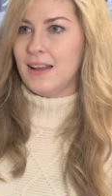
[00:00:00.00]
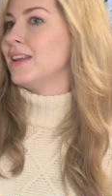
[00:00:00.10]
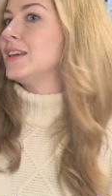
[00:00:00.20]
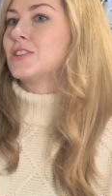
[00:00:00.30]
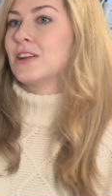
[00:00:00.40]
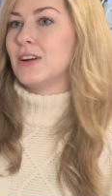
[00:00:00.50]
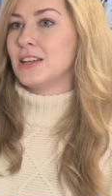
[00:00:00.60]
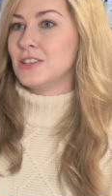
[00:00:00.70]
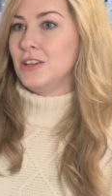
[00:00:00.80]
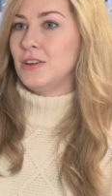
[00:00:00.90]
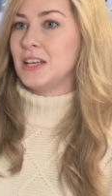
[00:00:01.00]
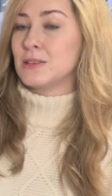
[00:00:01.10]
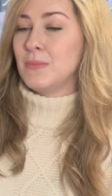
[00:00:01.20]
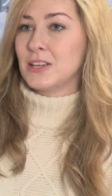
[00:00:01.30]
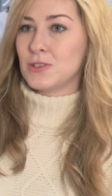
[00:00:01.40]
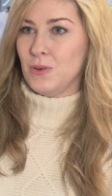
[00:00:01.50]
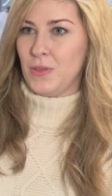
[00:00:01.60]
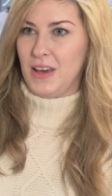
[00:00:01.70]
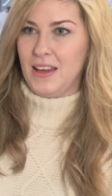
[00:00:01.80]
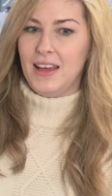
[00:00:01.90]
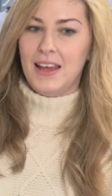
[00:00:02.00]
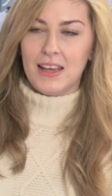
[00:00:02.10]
at lead generation, you need to make sure that